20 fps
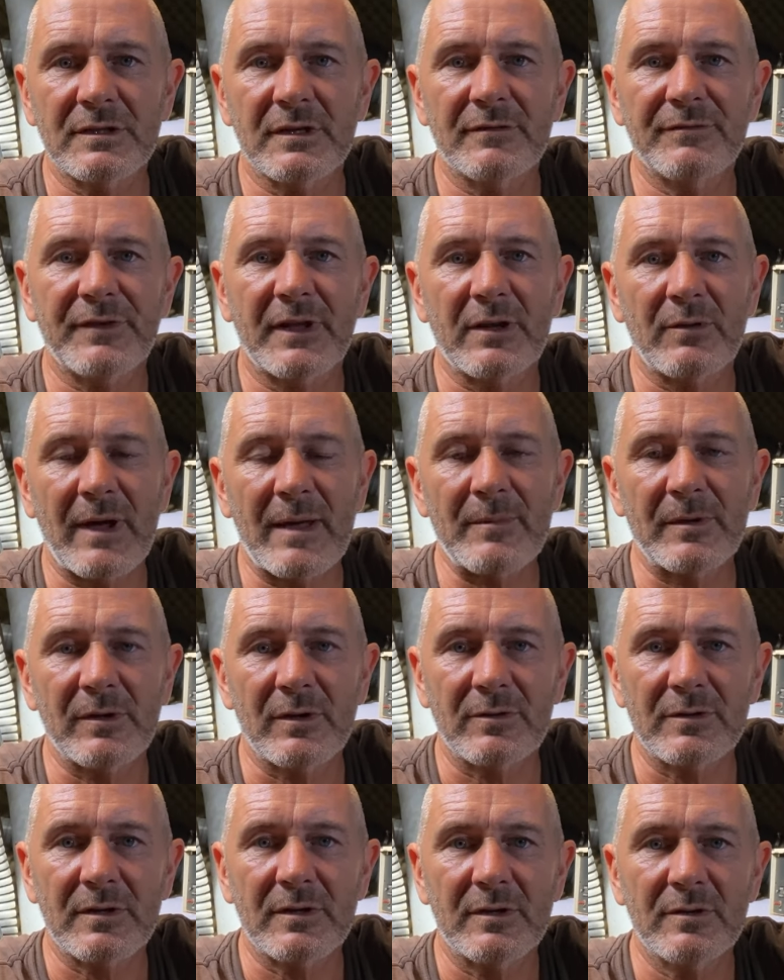a fellow Amel
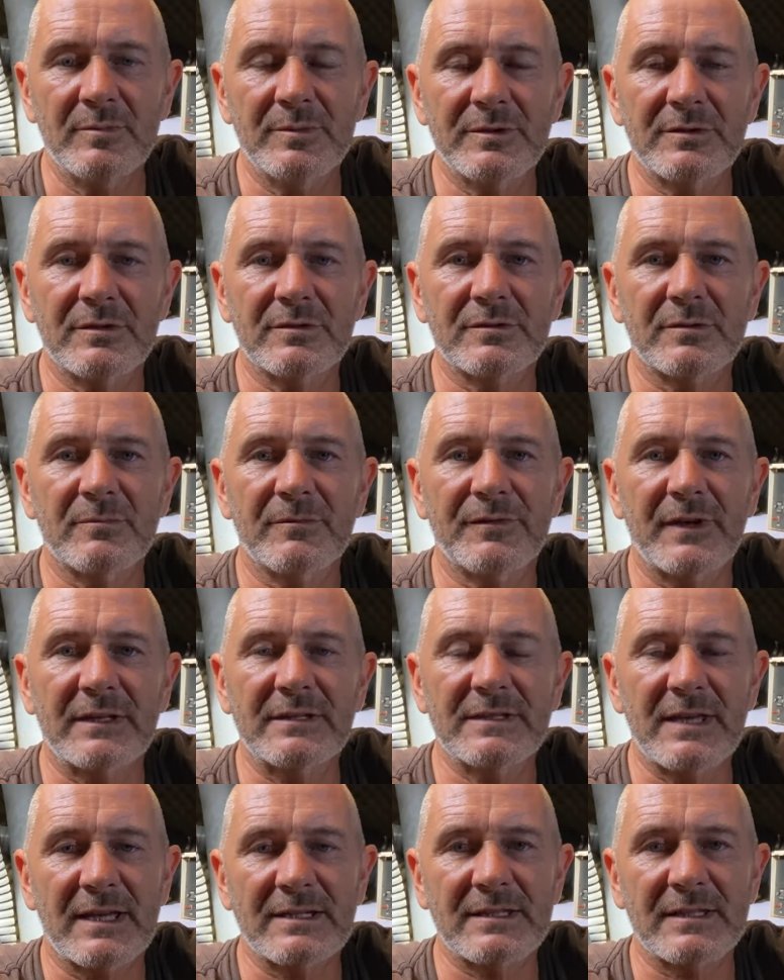owner, who produced some
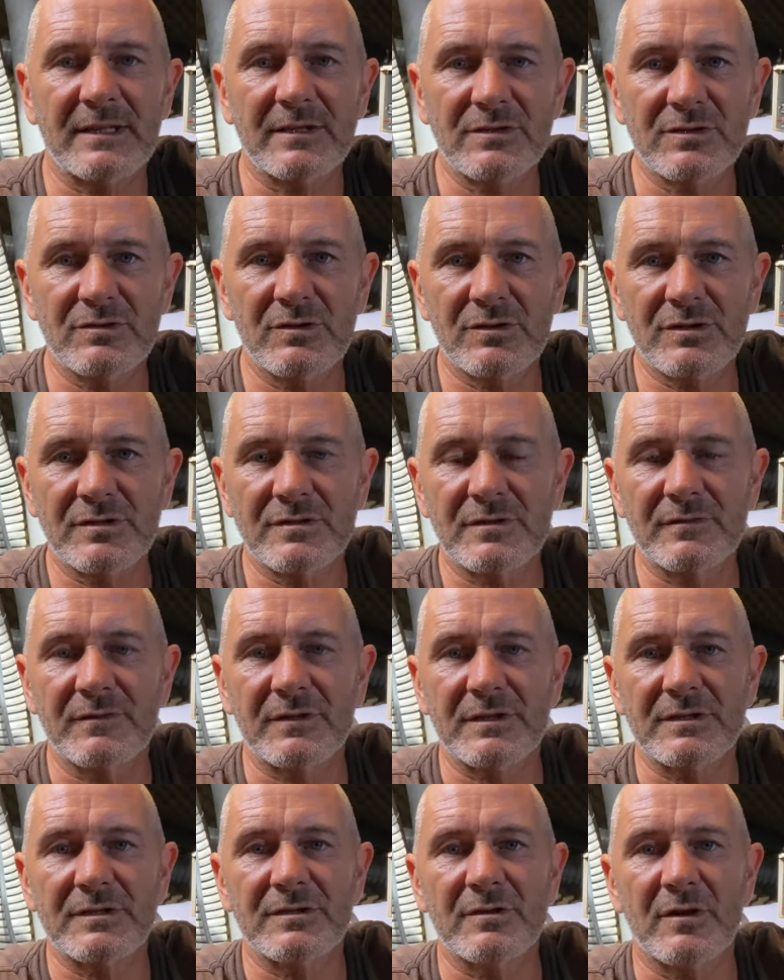fantastic instructions for
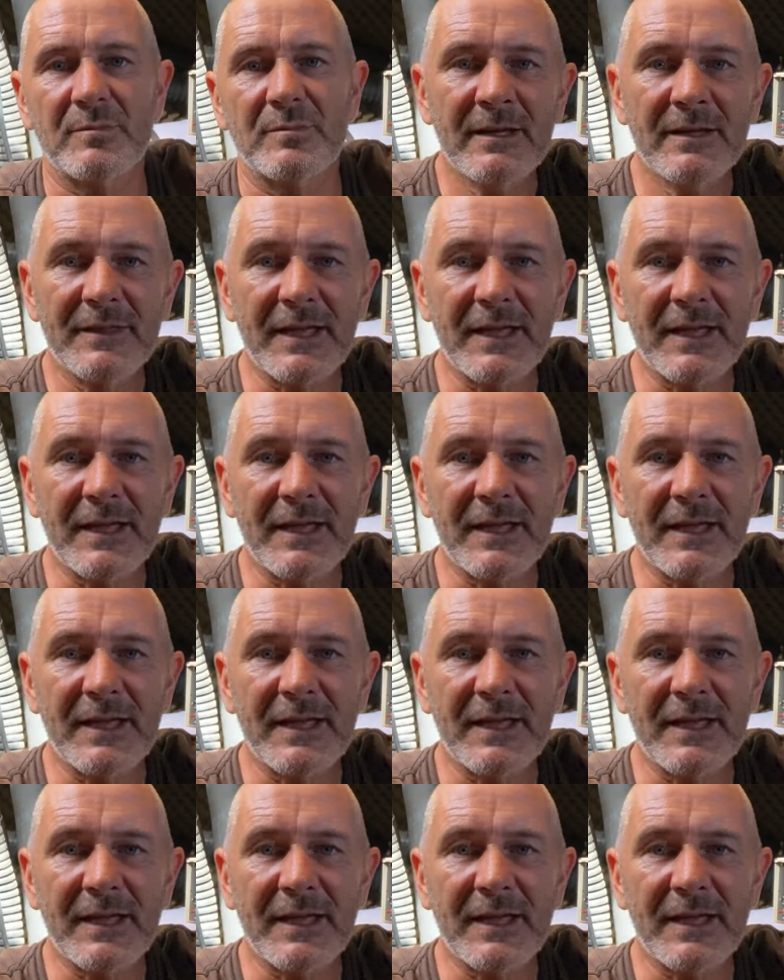this job.